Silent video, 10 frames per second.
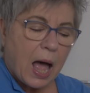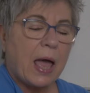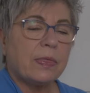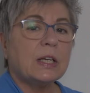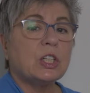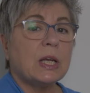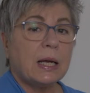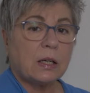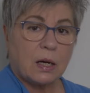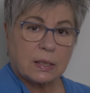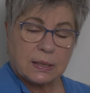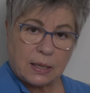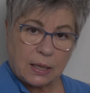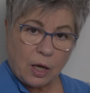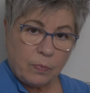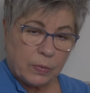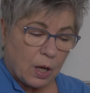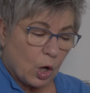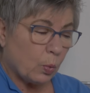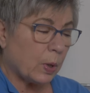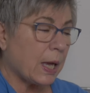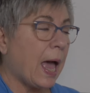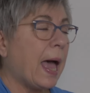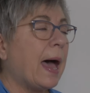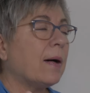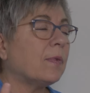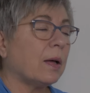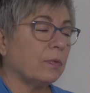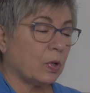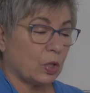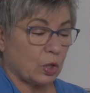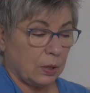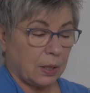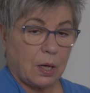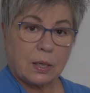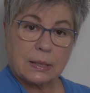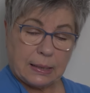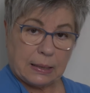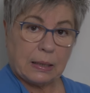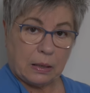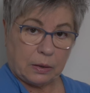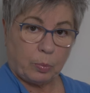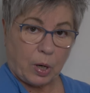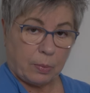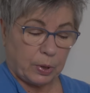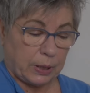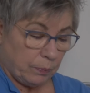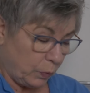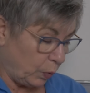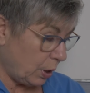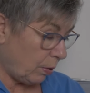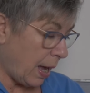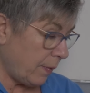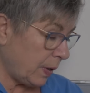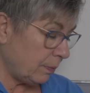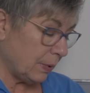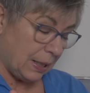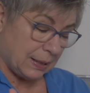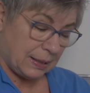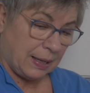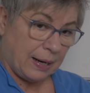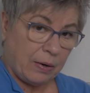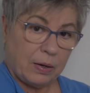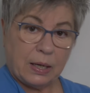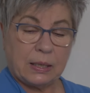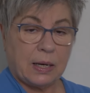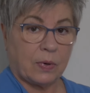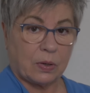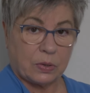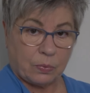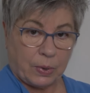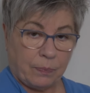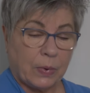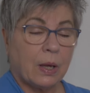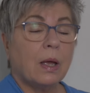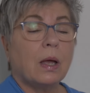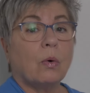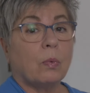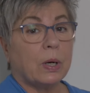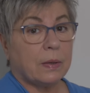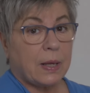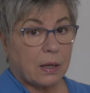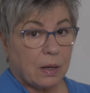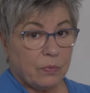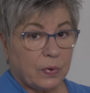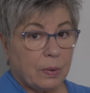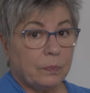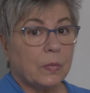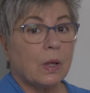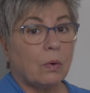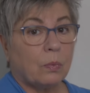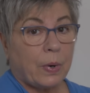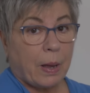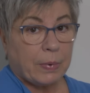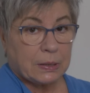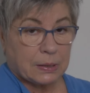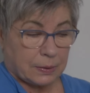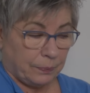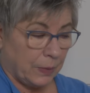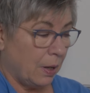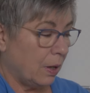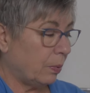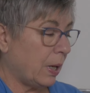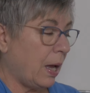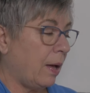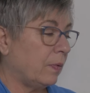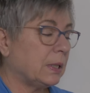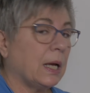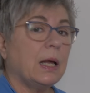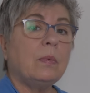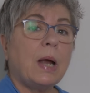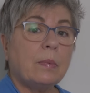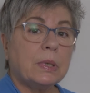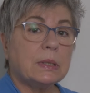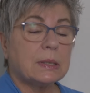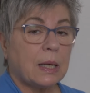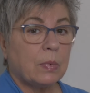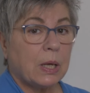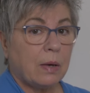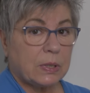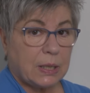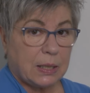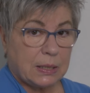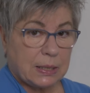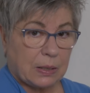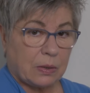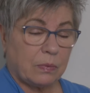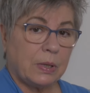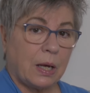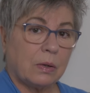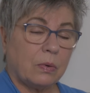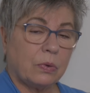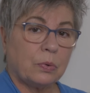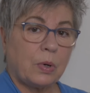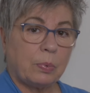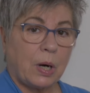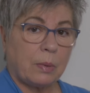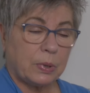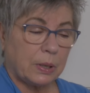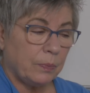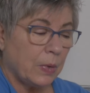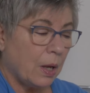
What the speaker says: I think she had coccidia. We have, unfortunately, coccidia on our property. When you have it, it's there. It never goes away. Well, where did that come from? Rabbits. We have a ton of rabbits and we have a ton of deer that go through our property.